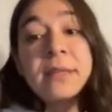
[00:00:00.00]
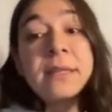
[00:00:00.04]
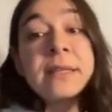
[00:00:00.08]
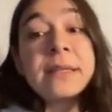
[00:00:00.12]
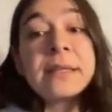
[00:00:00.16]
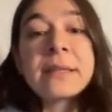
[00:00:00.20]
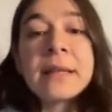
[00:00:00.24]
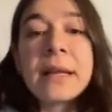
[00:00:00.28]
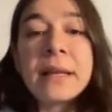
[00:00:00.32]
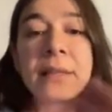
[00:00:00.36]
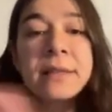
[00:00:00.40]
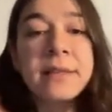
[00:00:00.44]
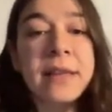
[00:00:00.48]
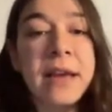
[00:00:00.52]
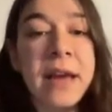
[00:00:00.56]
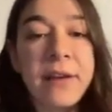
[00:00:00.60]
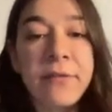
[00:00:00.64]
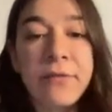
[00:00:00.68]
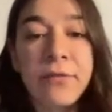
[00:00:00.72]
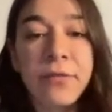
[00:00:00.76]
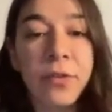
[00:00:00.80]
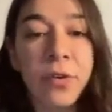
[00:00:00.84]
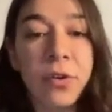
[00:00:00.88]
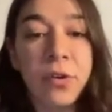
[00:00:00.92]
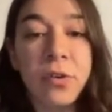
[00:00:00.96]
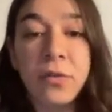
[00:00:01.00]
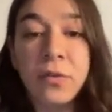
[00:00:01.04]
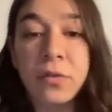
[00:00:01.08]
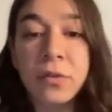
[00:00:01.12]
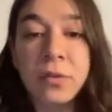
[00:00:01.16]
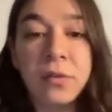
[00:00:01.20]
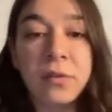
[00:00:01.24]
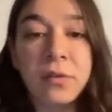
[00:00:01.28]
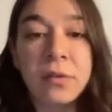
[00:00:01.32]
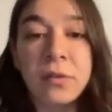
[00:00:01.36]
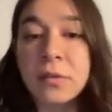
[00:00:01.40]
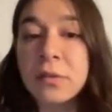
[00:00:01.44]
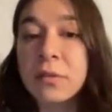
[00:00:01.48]
This is not time
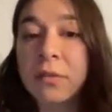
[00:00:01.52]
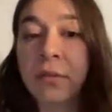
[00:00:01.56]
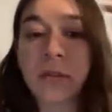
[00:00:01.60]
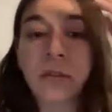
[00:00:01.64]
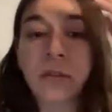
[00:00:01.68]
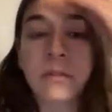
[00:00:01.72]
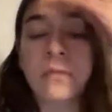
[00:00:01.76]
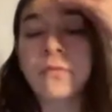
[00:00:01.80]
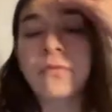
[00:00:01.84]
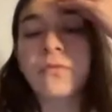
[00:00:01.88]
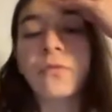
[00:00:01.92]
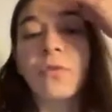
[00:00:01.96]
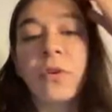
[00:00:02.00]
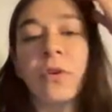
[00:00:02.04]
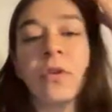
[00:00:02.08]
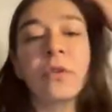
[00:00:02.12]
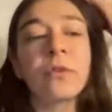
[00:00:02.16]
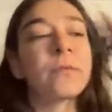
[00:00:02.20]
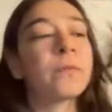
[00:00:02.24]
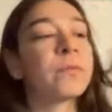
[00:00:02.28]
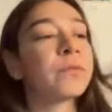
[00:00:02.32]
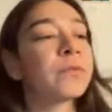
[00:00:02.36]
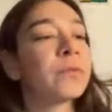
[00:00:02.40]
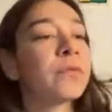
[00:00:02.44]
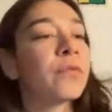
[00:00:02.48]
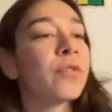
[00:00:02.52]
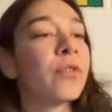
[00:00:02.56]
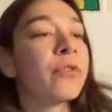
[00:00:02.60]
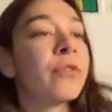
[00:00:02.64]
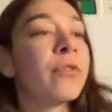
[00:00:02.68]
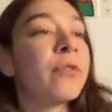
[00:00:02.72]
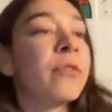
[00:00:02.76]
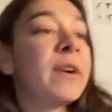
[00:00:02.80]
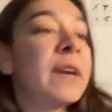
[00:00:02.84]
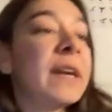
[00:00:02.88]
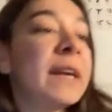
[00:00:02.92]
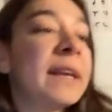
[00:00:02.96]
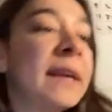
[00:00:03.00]
the for
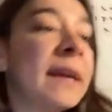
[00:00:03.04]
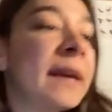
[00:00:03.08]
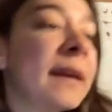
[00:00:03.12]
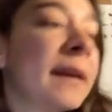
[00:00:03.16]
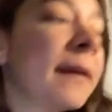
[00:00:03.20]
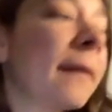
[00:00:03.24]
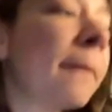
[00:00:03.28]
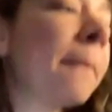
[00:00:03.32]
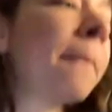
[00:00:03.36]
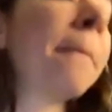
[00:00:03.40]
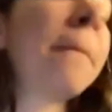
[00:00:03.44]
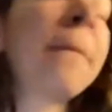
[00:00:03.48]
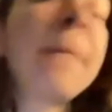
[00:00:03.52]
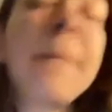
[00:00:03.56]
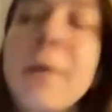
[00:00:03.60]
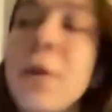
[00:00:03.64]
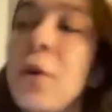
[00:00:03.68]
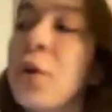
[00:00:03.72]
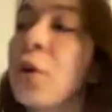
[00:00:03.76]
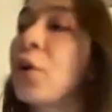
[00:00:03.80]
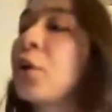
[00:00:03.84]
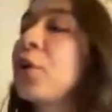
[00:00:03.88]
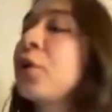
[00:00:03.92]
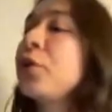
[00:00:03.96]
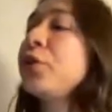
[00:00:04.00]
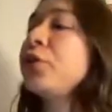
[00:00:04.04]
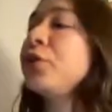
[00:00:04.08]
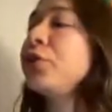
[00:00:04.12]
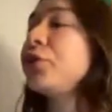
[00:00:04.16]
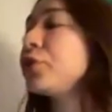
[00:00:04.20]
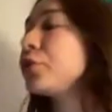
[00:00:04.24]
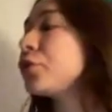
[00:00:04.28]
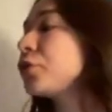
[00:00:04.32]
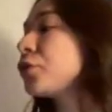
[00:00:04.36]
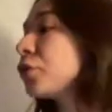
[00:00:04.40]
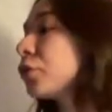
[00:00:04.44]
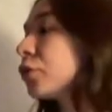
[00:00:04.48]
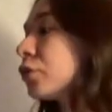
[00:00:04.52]
reading.
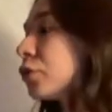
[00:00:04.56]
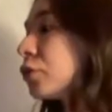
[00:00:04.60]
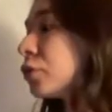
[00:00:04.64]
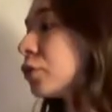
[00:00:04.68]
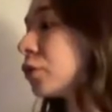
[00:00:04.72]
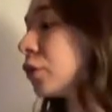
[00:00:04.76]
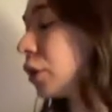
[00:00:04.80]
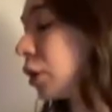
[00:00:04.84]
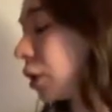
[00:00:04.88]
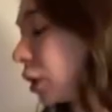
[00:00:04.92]
You should